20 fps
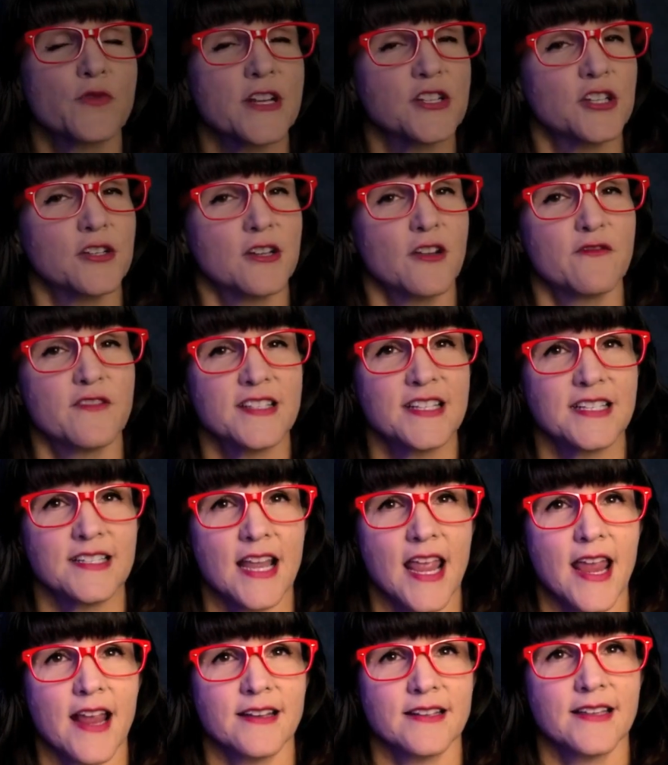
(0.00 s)
region of the
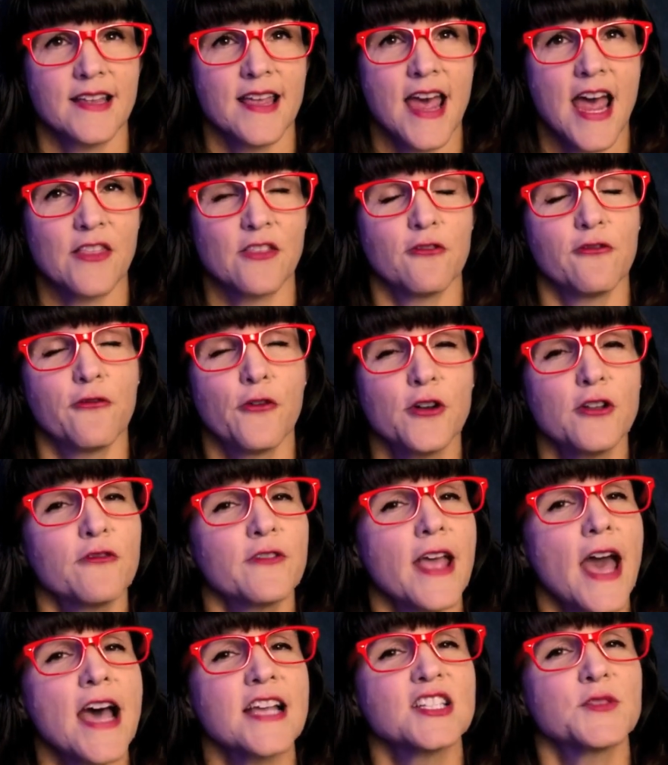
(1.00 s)
state, at the foot of
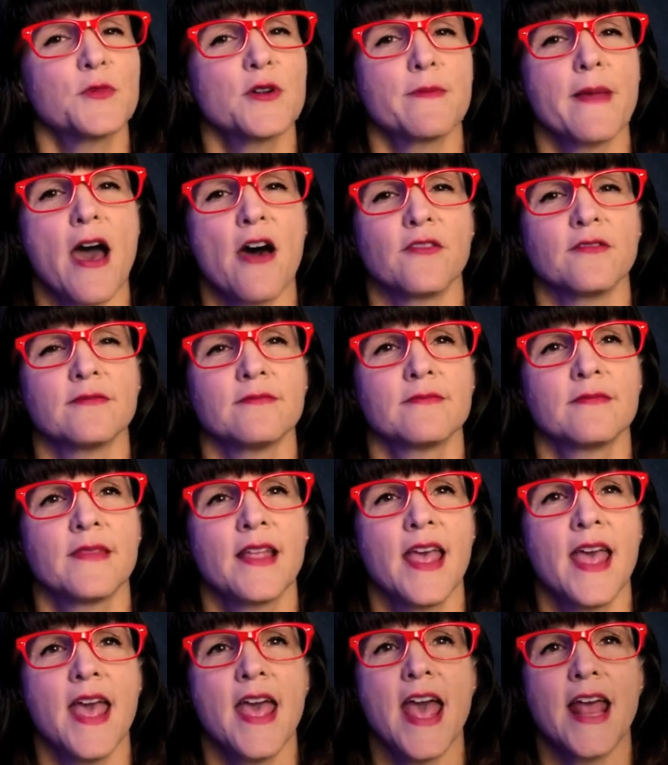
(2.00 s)
Casper Mountain
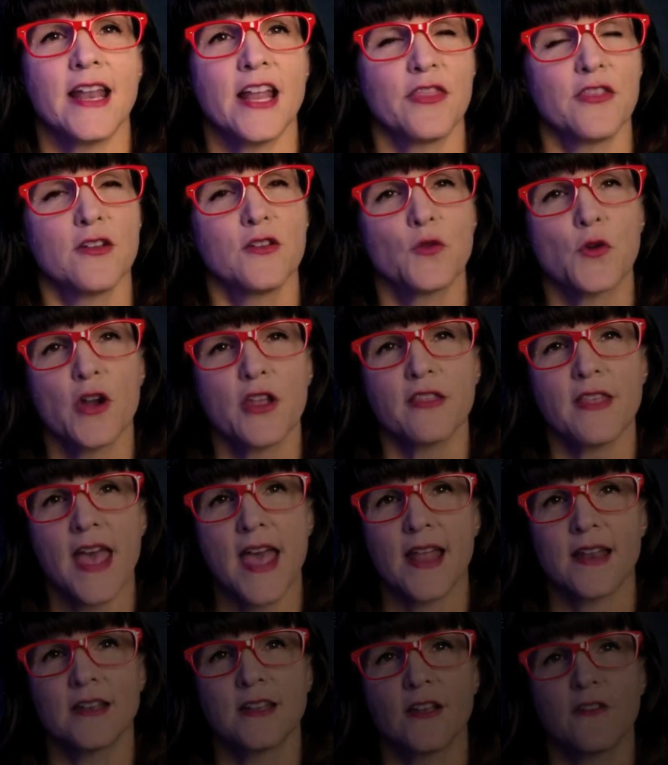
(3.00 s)
and at the north
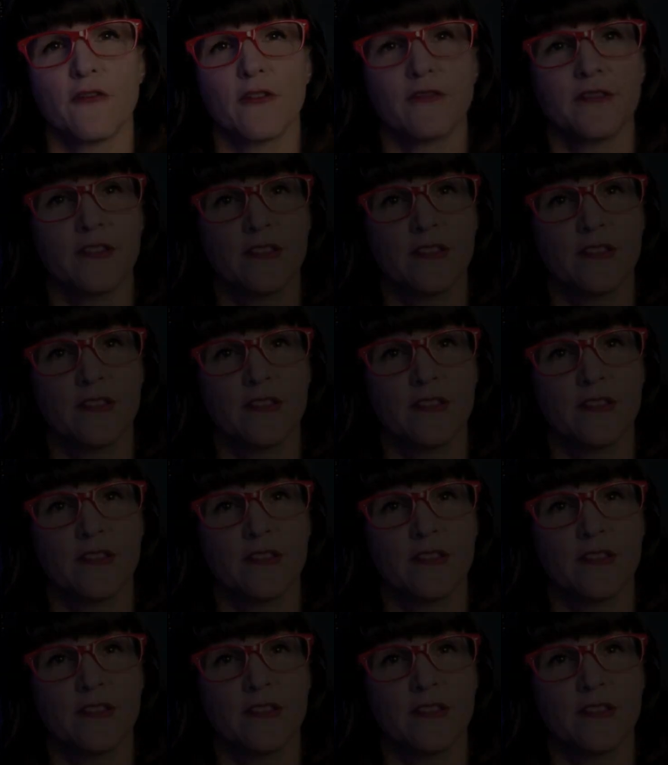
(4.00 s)
end of